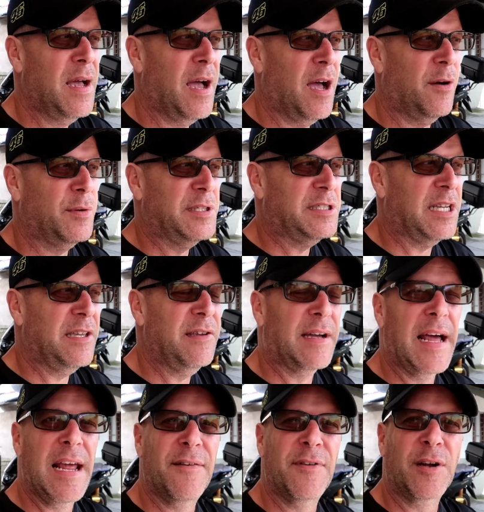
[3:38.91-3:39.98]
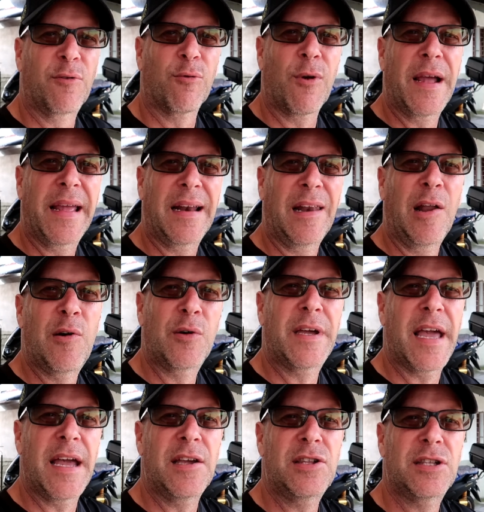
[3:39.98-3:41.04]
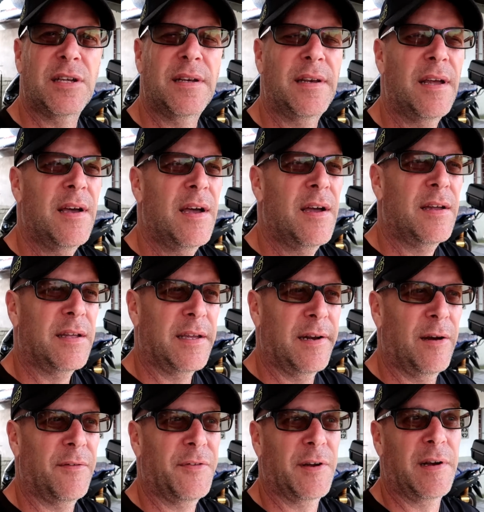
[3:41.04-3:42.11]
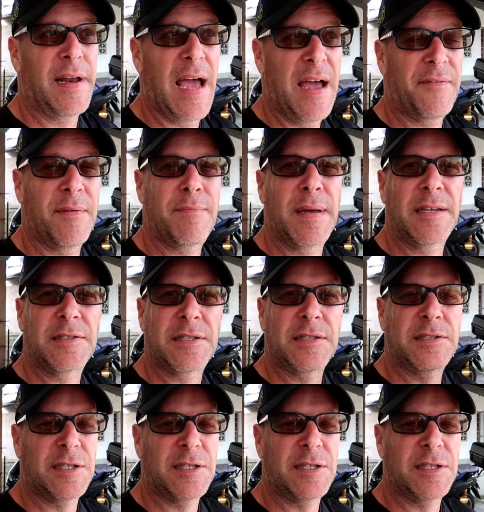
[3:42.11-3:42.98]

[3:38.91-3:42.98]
I always say you gotta have a great location, you know, if you're gonna have a business.